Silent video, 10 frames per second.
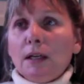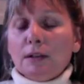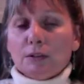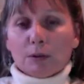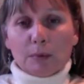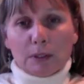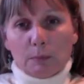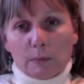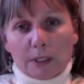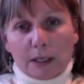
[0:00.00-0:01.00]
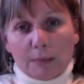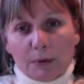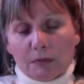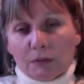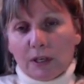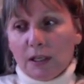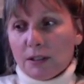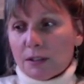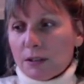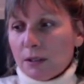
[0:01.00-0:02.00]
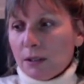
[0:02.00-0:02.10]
So I'm going to set up the phrase,